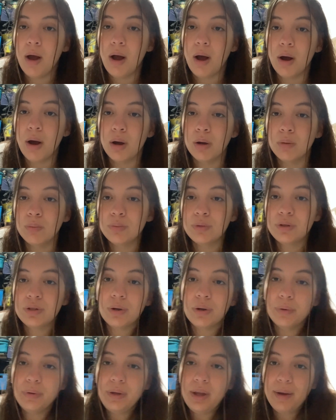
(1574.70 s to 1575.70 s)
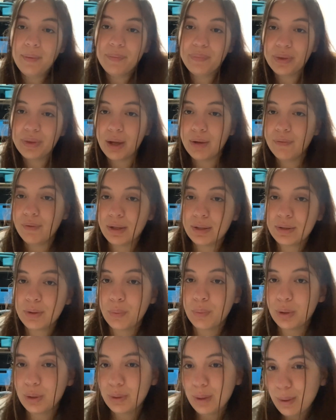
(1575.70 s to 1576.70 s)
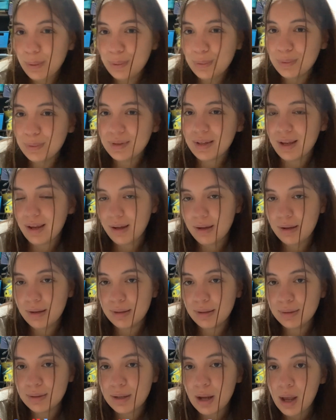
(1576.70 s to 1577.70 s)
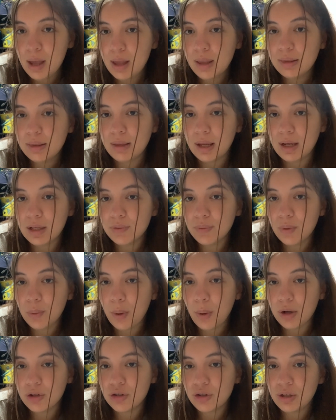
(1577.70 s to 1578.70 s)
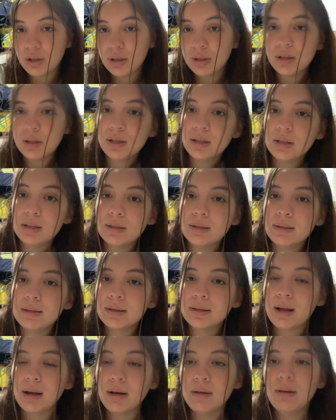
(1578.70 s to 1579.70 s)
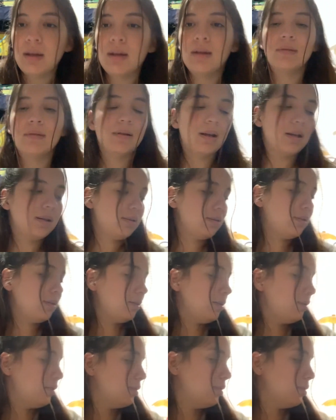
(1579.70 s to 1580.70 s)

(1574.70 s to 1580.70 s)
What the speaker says: So yeah, invest in one of those. And thanks for watching this kind of like nesting